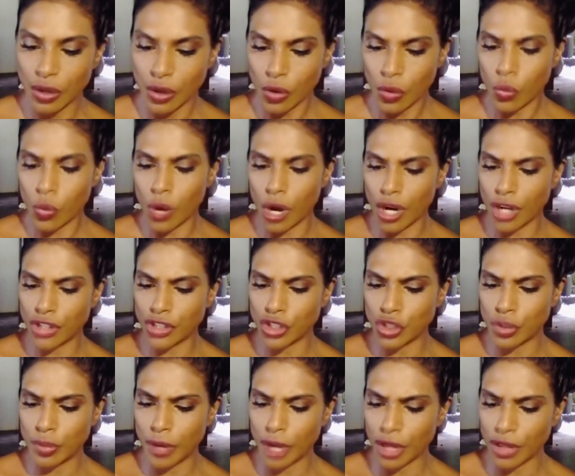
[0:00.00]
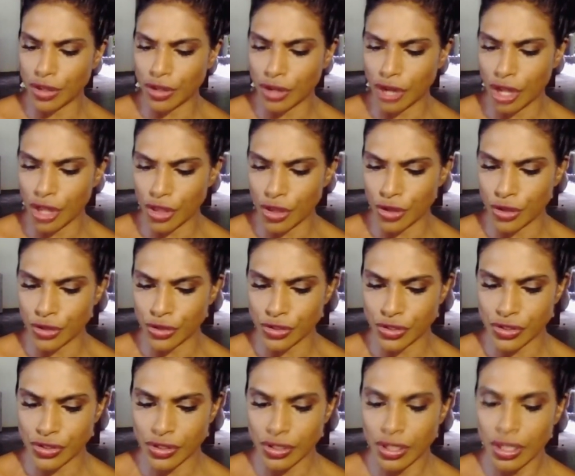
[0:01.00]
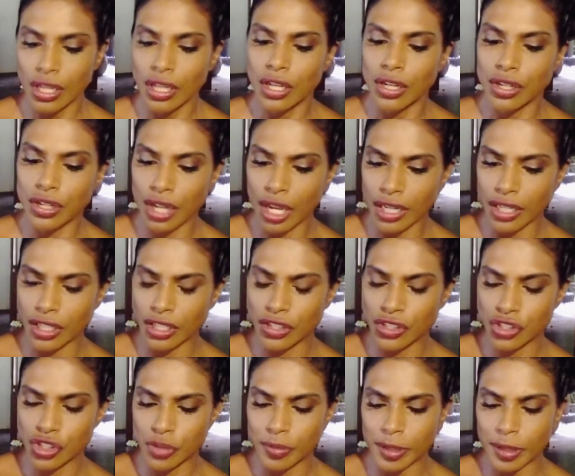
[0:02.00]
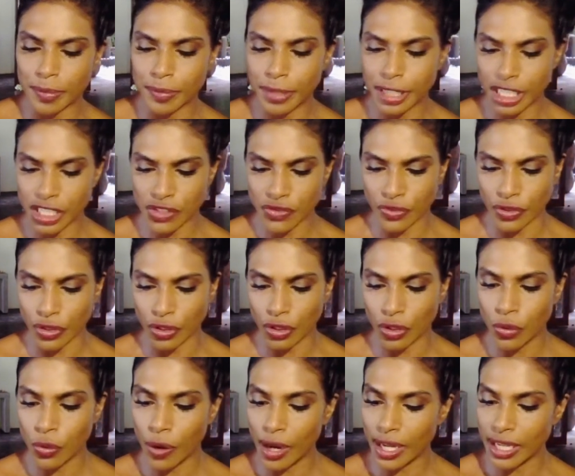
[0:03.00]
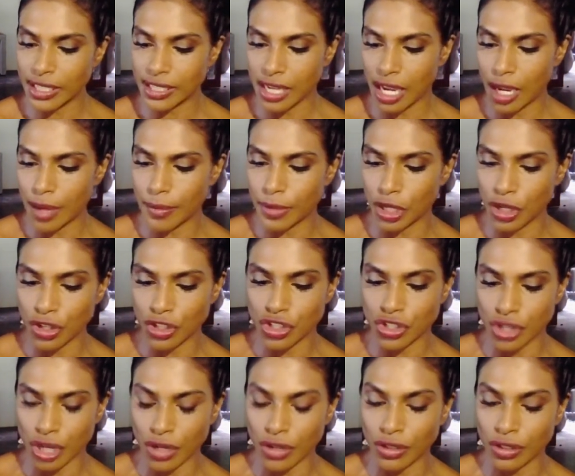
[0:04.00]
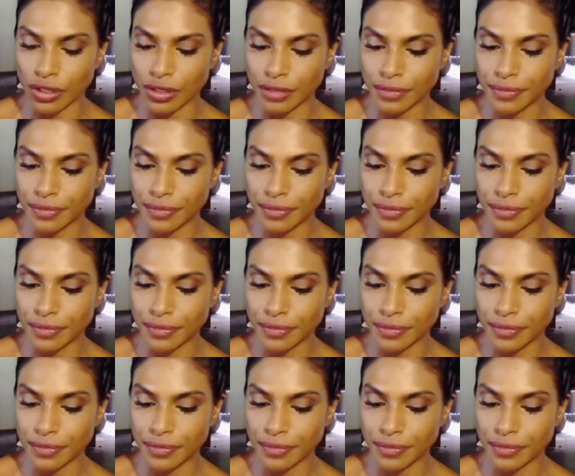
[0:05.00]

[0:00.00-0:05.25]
Why do you bother others? Night is to be peaceful, quiet time in our jungle.